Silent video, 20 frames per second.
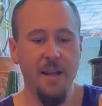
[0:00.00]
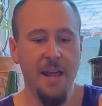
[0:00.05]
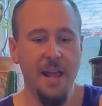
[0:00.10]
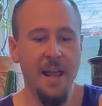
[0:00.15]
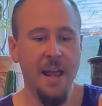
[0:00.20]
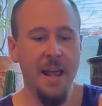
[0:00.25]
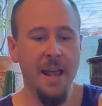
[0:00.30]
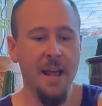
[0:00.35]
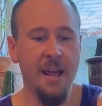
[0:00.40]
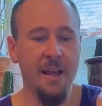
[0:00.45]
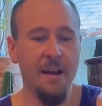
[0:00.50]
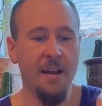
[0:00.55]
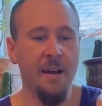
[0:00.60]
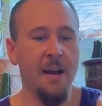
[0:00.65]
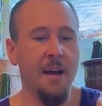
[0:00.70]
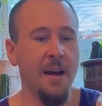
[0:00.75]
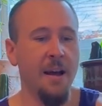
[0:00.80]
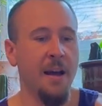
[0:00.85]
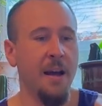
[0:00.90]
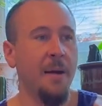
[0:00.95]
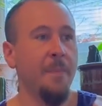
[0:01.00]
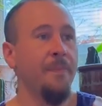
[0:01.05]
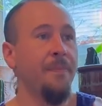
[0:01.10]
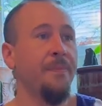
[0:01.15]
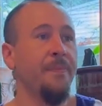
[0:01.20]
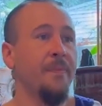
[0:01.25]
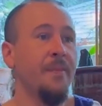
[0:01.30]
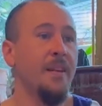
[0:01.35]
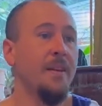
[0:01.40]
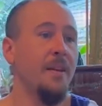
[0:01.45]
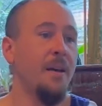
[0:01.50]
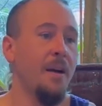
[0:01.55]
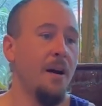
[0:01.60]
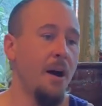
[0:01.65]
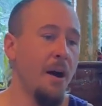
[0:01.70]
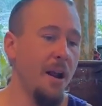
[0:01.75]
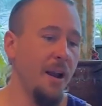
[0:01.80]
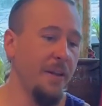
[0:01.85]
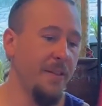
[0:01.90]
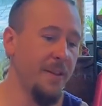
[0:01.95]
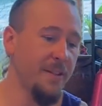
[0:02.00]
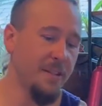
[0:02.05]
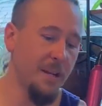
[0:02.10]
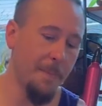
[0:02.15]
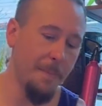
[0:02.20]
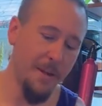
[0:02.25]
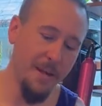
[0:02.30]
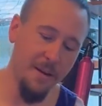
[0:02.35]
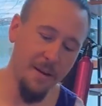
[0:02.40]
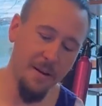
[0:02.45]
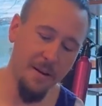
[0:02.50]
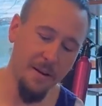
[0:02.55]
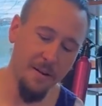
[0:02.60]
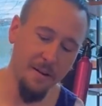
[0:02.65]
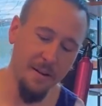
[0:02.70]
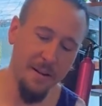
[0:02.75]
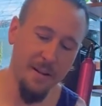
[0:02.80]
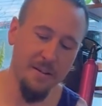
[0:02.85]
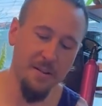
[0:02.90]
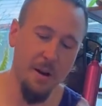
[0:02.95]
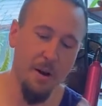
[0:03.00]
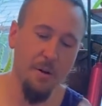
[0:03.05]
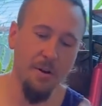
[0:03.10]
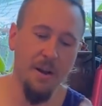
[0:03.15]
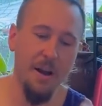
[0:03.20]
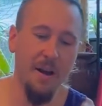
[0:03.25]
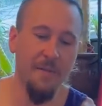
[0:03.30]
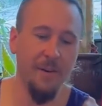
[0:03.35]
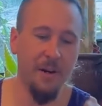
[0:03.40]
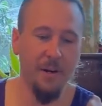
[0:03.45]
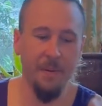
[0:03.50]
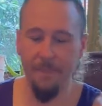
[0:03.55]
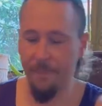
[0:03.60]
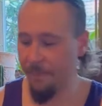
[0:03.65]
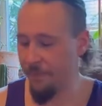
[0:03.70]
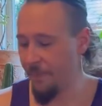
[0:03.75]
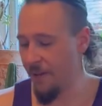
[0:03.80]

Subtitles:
And all of this up here is all covered.